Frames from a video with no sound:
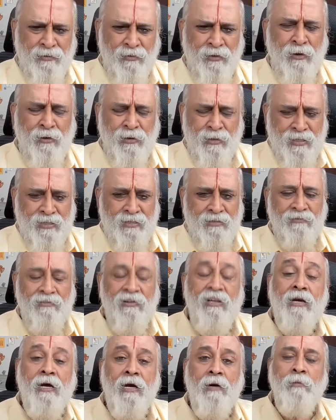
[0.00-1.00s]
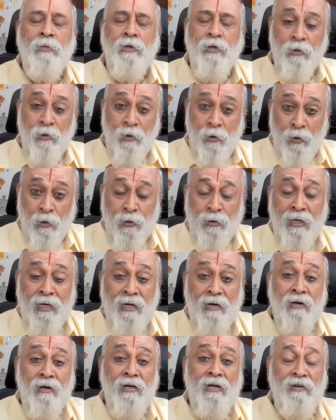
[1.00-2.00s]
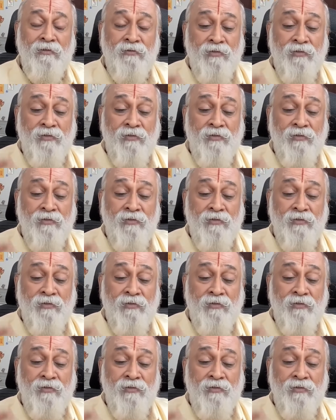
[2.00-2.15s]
Of course, we come to know there are